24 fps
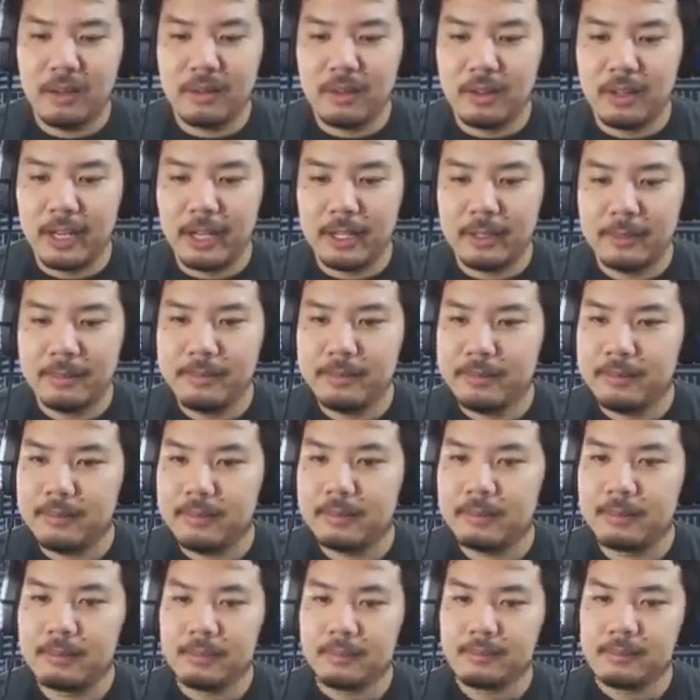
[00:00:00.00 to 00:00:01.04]
slows you down.
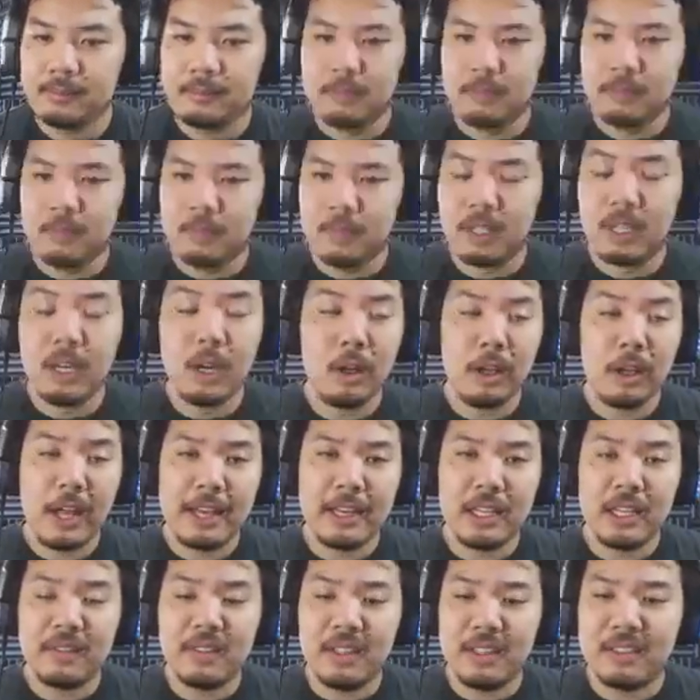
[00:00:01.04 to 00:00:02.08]
The whole
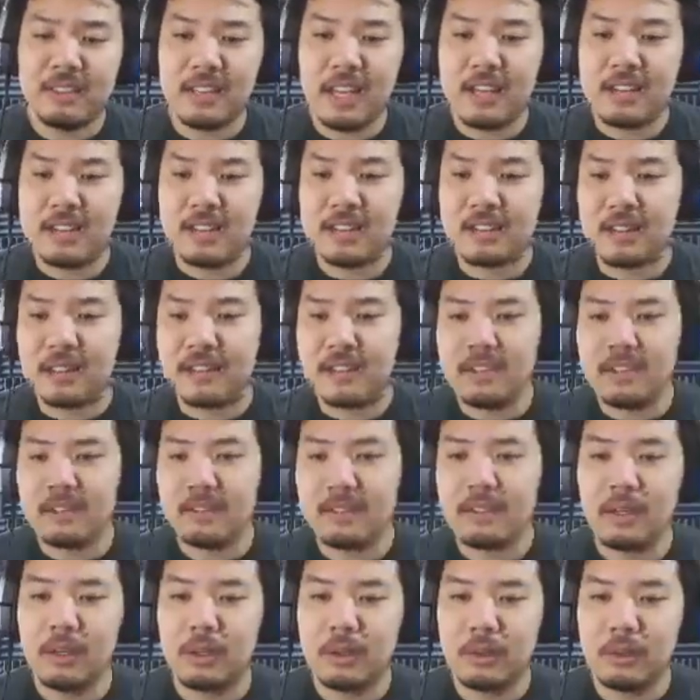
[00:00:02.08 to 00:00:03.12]
idea of these stages is just
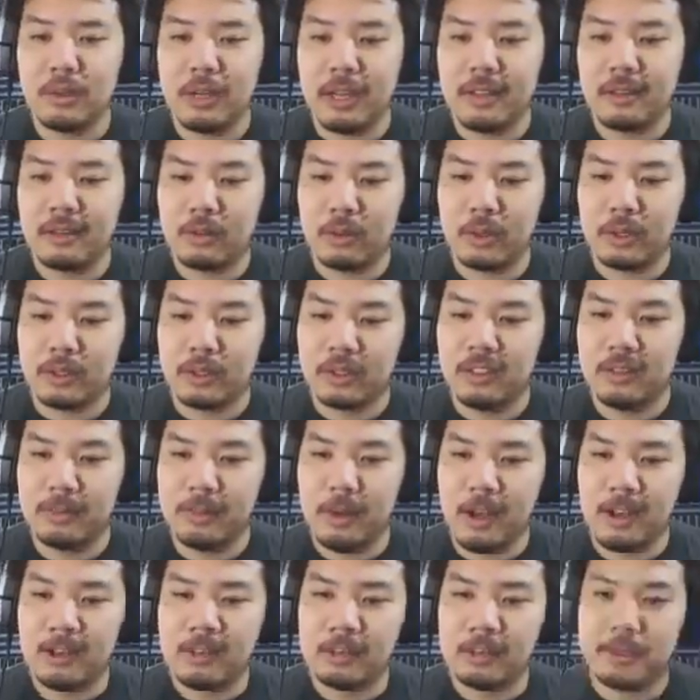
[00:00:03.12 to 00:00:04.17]
to go through it as quickly as
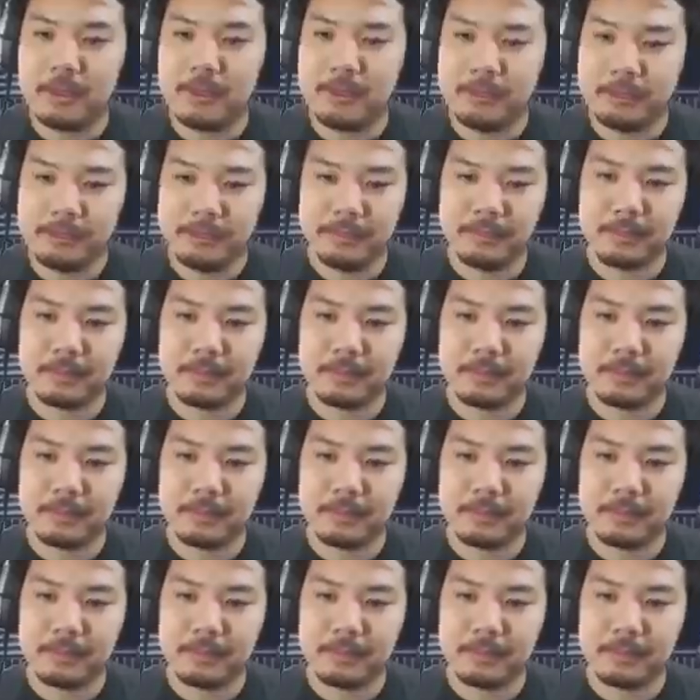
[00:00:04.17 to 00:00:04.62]
possible.